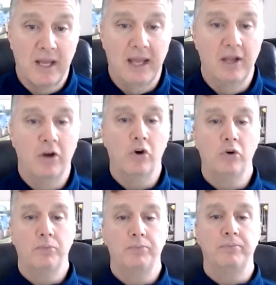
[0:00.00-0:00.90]
I
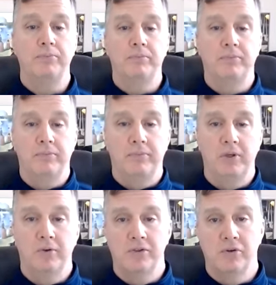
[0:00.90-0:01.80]
hope
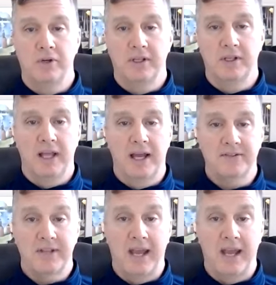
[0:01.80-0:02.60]
you enjoy the class.